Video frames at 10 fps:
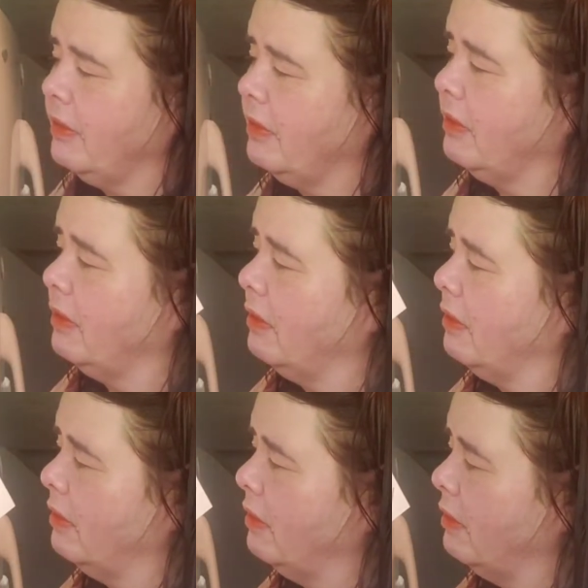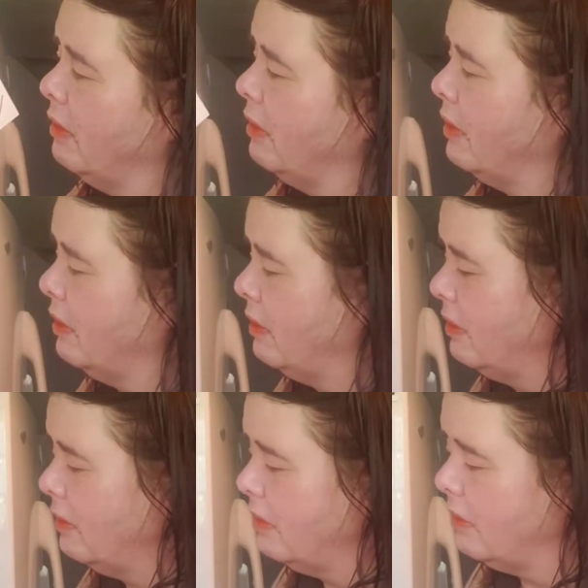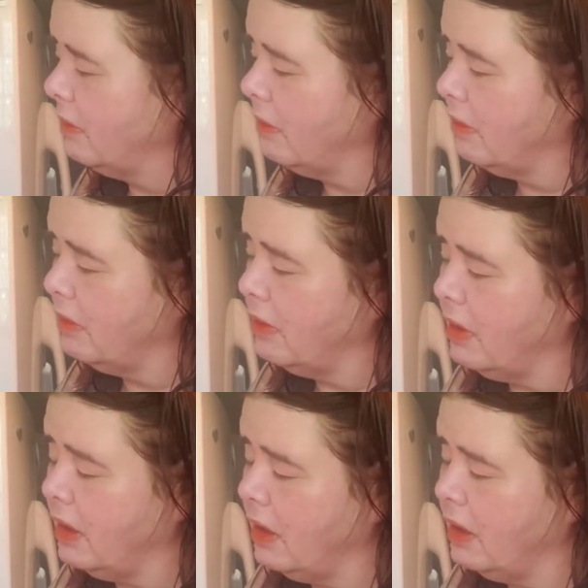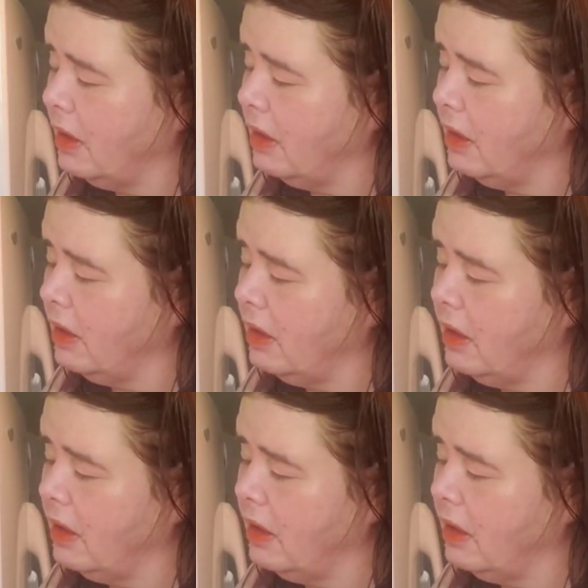(silence)